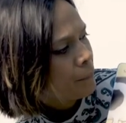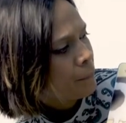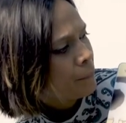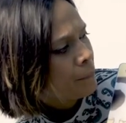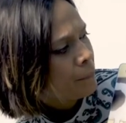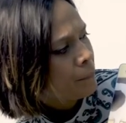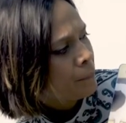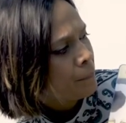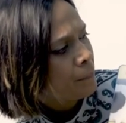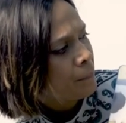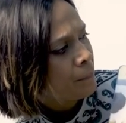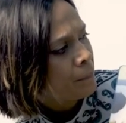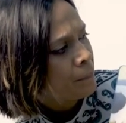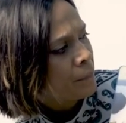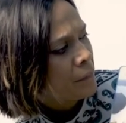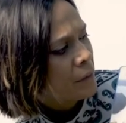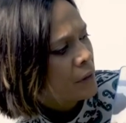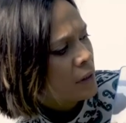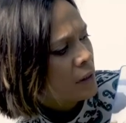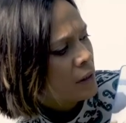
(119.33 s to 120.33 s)
Hmm,
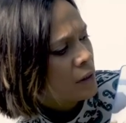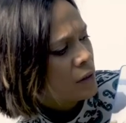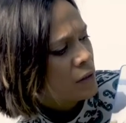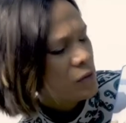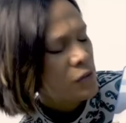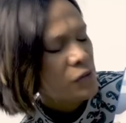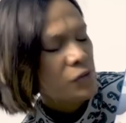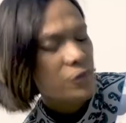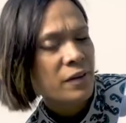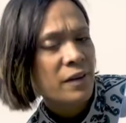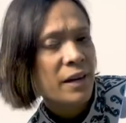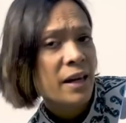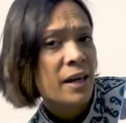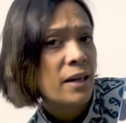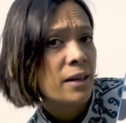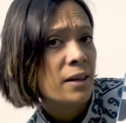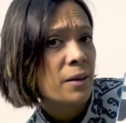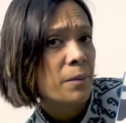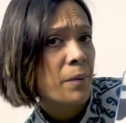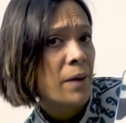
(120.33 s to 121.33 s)
you
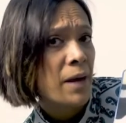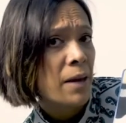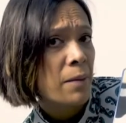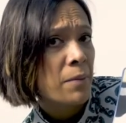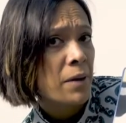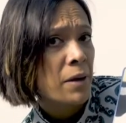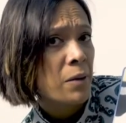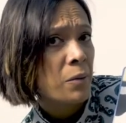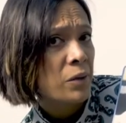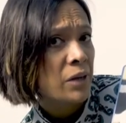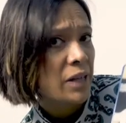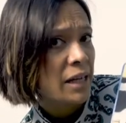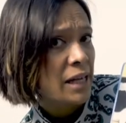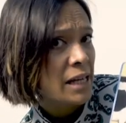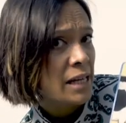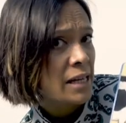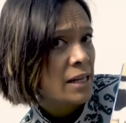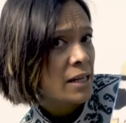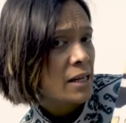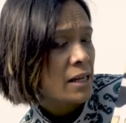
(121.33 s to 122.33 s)
think the baby would
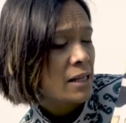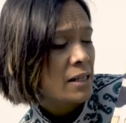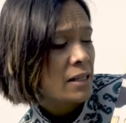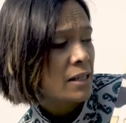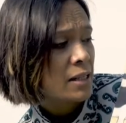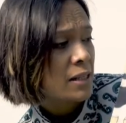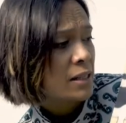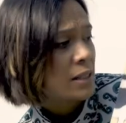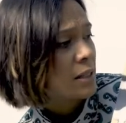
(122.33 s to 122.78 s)
eat it?